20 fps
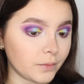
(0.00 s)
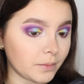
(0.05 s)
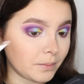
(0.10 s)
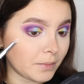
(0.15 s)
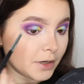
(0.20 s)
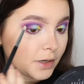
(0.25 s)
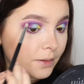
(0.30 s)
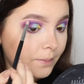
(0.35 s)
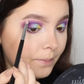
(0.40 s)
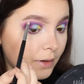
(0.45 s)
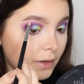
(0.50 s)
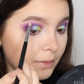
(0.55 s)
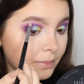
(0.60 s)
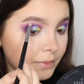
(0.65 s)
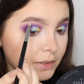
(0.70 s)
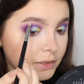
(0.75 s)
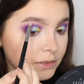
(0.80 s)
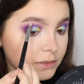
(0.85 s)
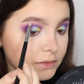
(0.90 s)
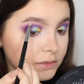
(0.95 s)
I'm gonna
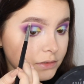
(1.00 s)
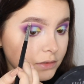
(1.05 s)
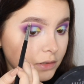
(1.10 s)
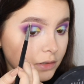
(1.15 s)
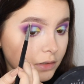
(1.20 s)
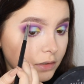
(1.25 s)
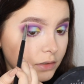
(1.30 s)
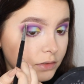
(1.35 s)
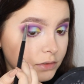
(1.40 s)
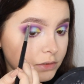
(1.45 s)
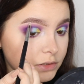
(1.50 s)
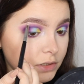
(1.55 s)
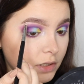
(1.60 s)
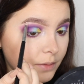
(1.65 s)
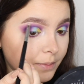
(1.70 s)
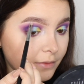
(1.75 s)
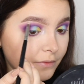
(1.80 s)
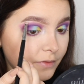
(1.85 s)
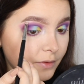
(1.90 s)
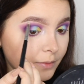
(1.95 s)
pop this on
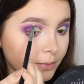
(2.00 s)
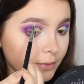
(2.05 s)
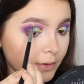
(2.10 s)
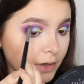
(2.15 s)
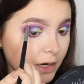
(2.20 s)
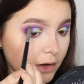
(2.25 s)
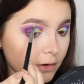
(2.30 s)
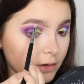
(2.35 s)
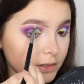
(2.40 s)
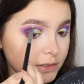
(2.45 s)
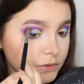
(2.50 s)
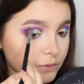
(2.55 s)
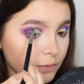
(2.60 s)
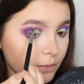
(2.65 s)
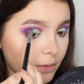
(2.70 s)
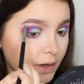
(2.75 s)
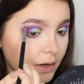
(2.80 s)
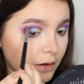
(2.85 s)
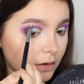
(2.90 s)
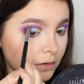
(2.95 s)
top of the brow as
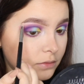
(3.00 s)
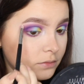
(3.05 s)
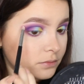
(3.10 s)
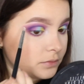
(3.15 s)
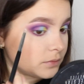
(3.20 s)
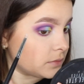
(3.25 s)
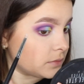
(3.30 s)
well.